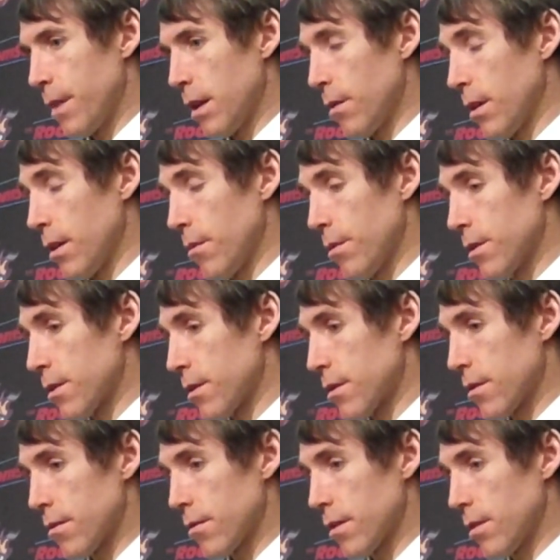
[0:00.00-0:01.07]

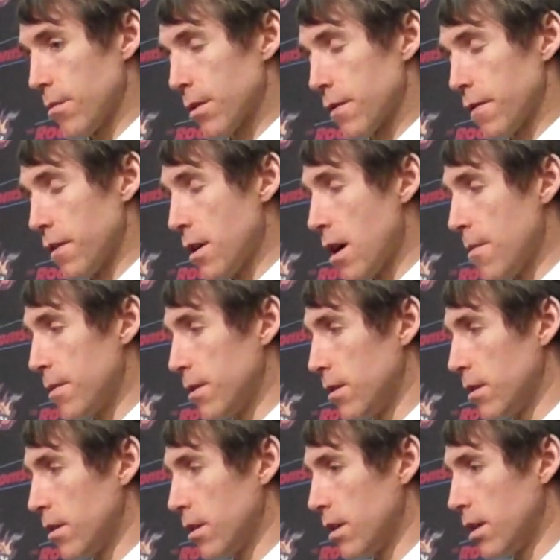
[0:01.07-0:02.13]
he was
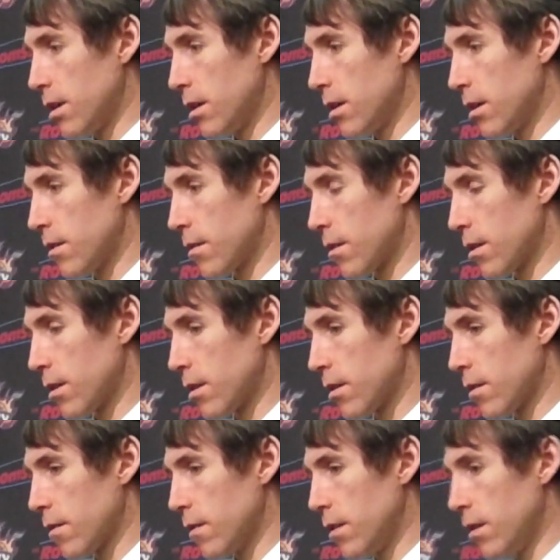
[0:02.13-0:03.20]
phenomenal.
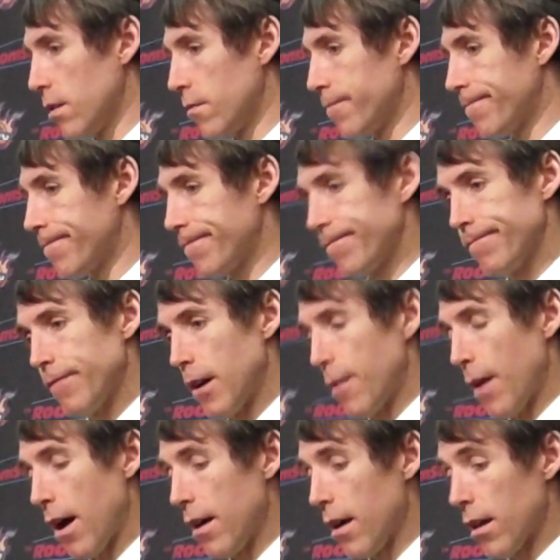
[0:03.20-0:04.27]
You know,
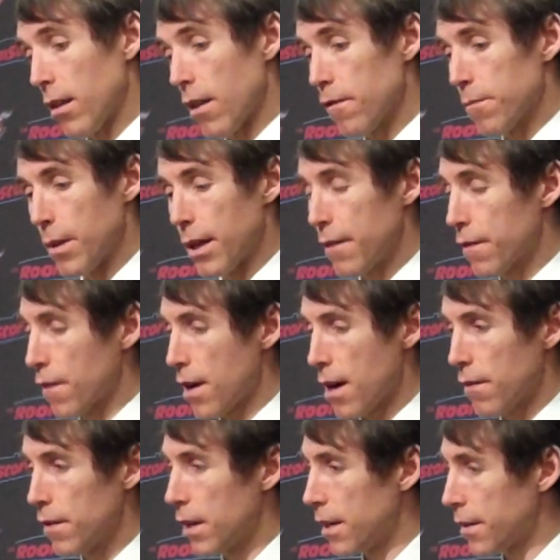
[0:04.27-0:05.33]
I love playing for Al.